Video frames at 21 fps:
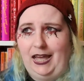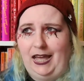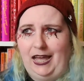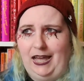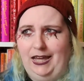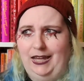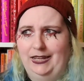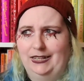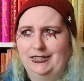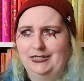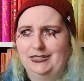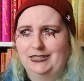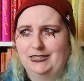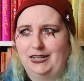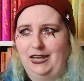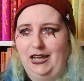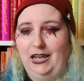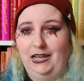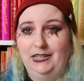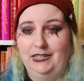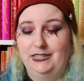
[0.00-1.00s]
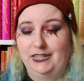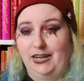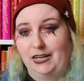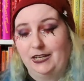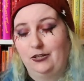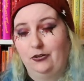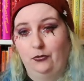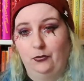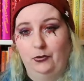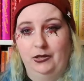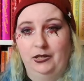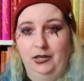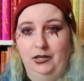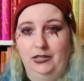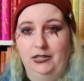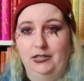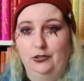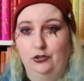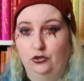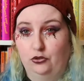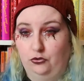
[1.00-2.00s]
and I
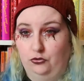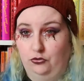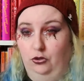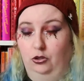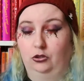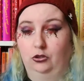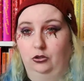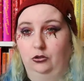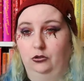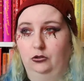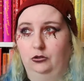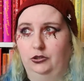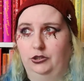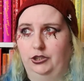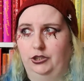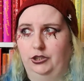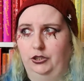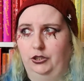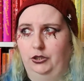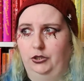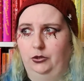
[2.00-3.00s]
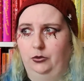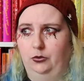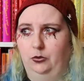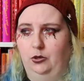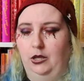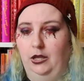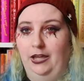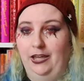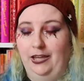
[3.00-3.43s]
genuinely struggle to